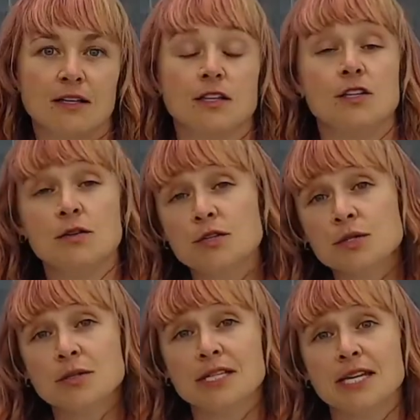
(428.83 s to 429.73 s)

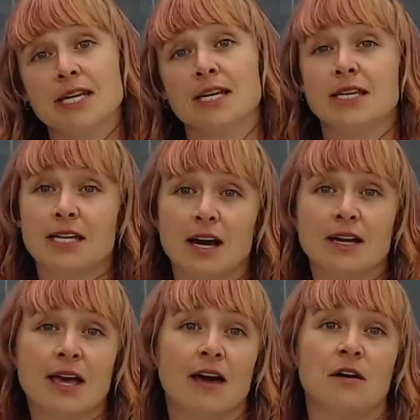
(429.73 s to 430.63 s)
Usually, young,
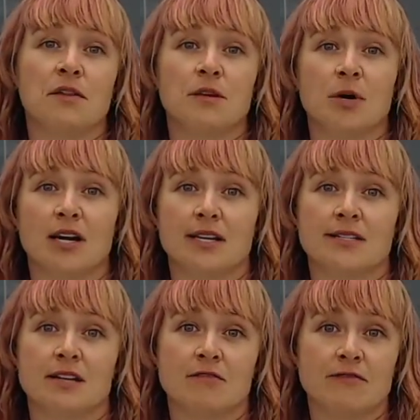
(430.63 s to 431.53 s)
healthy bodies
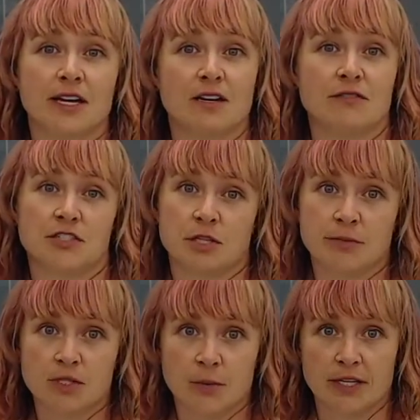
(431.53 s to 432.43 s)
can fight off
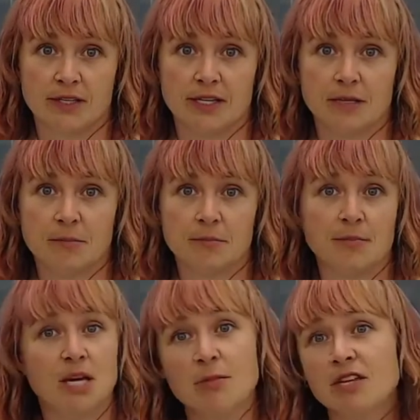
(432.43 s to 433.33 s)
germs quickly,
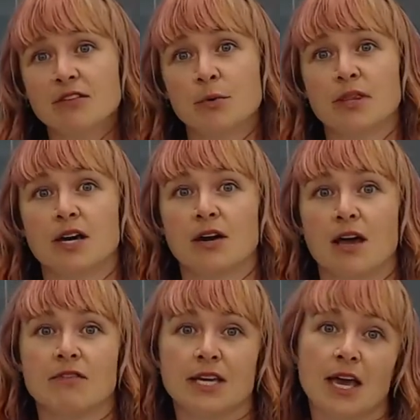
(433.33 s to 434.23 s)
maybe even without
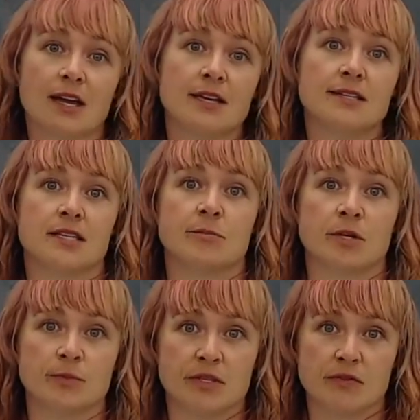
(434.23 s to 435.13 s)
having any
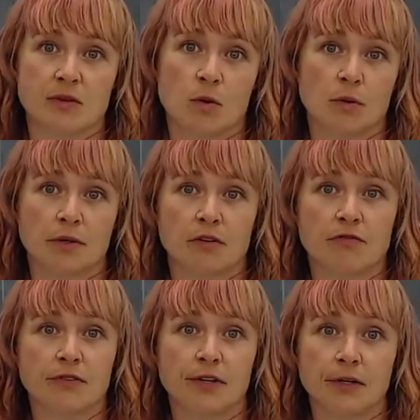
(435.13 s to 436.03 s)
symptoms of a cold or
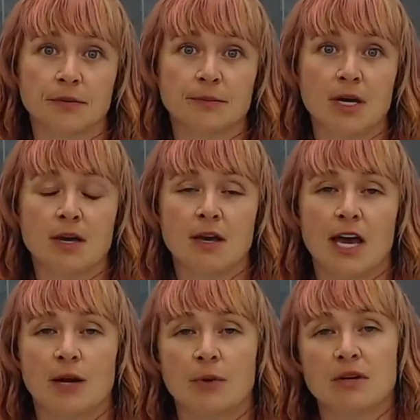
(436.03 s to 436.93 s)
flu.
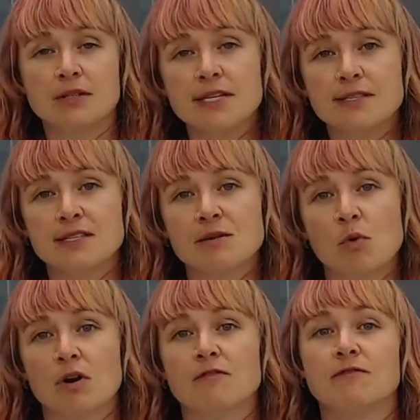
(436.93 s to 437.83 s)
And we'd only see
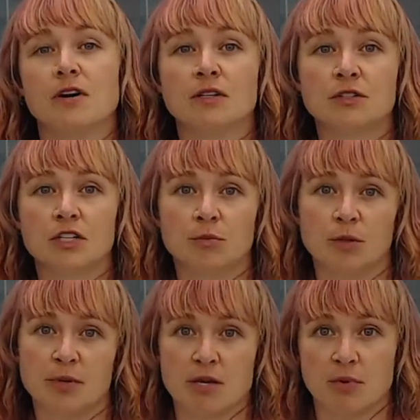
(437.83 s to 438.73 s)
more vulnerable
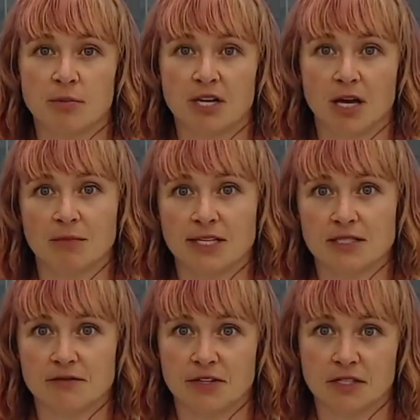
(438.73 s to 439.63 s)
people becoming
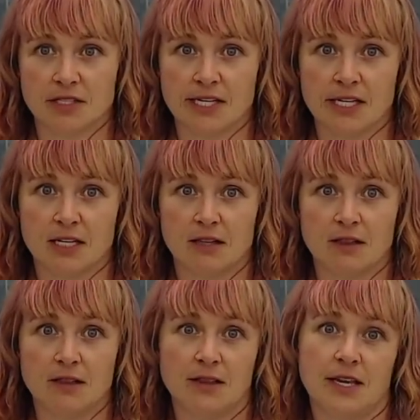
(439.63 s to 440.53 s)
severely
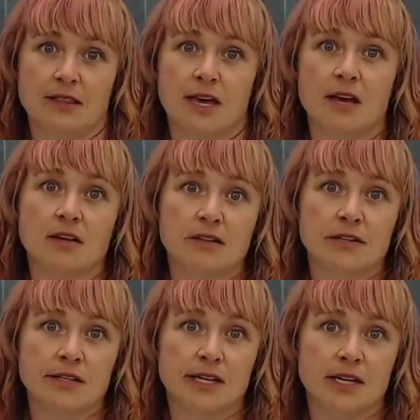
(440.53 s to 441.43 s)
ill, like the
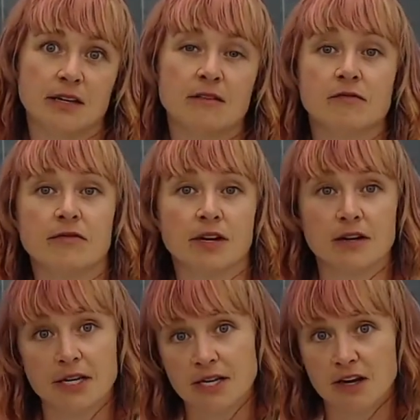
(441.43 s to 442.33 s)
elderly,
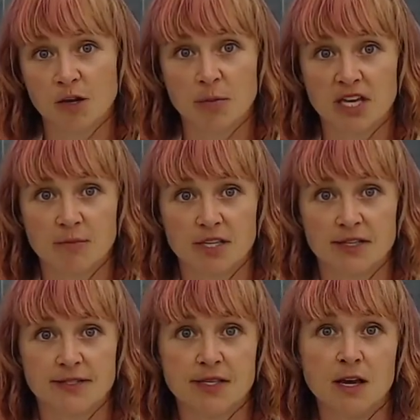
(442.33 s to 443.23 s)
very young babies,